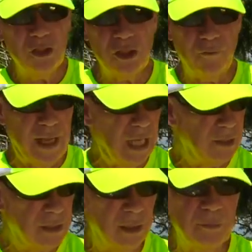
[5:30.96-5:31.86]
she
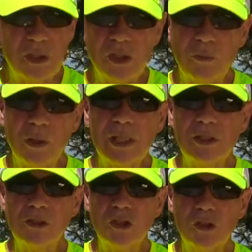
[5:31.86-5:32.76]
found some, but she
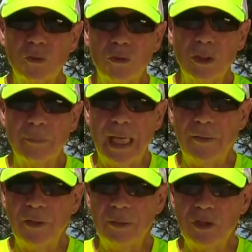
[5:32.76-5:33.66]
wasn't sure
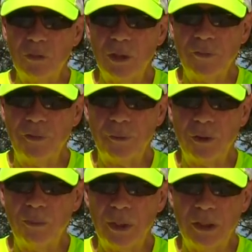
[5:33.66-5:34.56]
about them. She wasn't
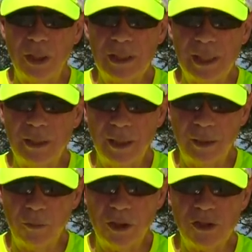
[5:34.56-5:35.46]
thrilled because
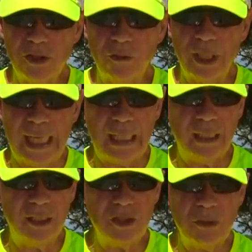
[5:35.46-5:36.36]
they were so
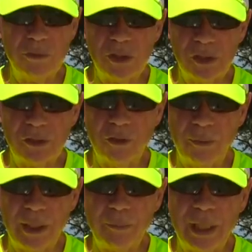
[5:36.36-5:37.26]
dated that she was just
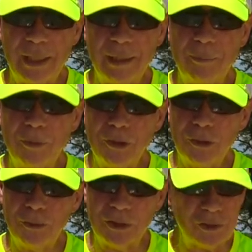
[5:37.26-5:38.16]
going to make me a couple of
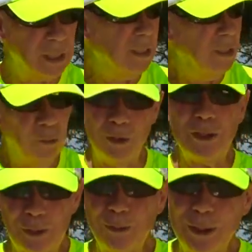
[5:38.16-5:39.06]
new ones,
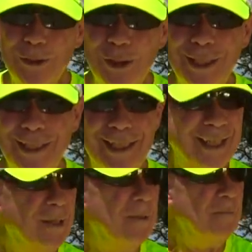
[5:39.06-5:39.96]
which is what she
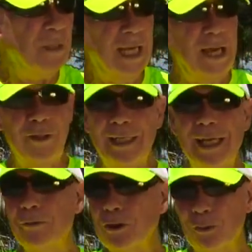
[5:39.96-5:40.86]
did. I thought
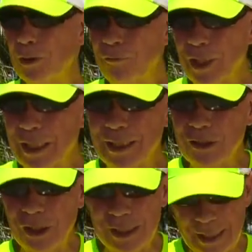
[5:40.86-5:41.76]
that was terrific.
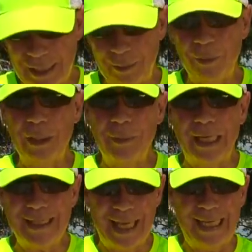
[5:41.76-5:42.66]
And she said it'd be
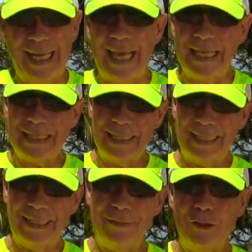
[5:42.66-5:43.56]
about 10 days to
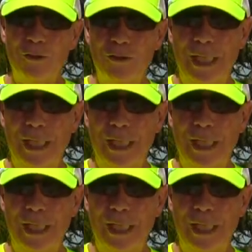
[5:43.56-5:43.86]
get those